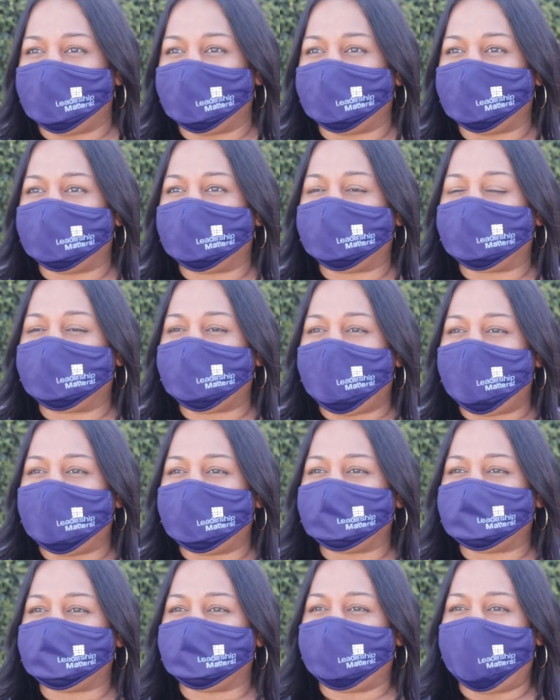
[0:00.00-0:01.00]
But then
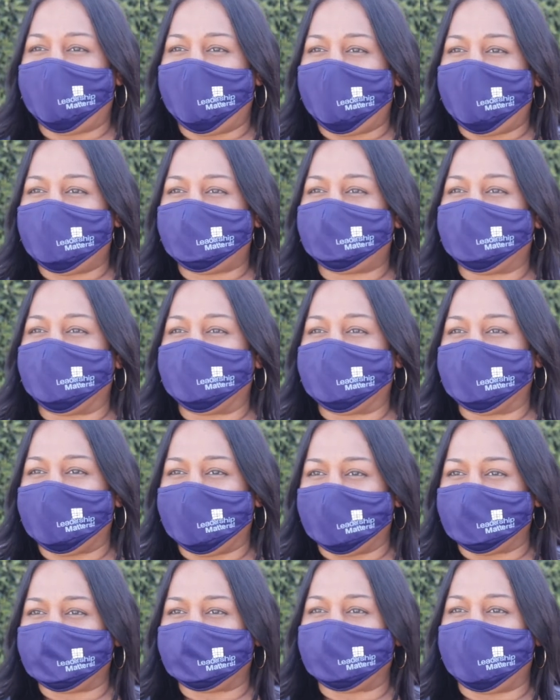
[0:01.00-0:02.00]
to have a
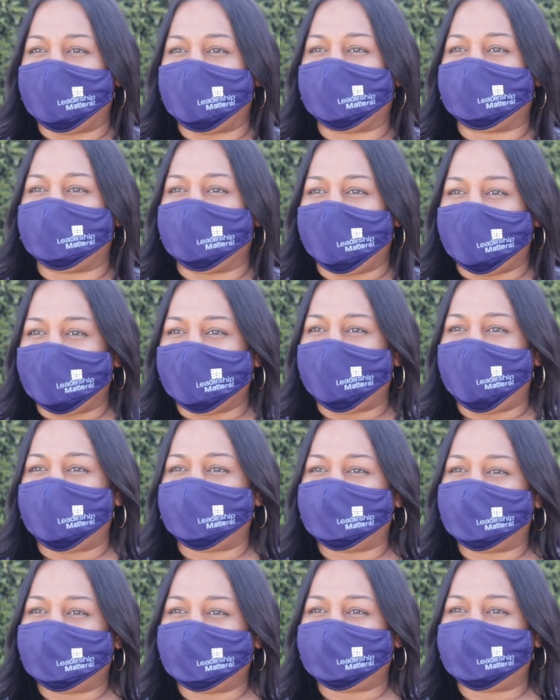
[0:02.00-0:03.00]
namesake like
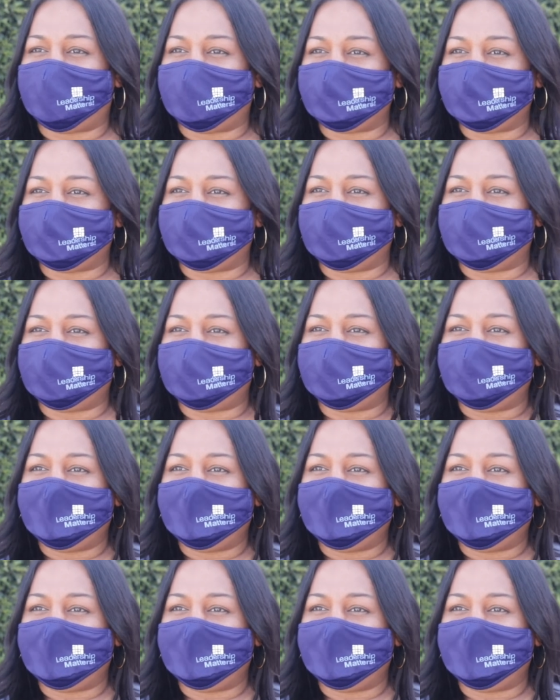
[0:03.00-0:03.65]
Katherine Johnson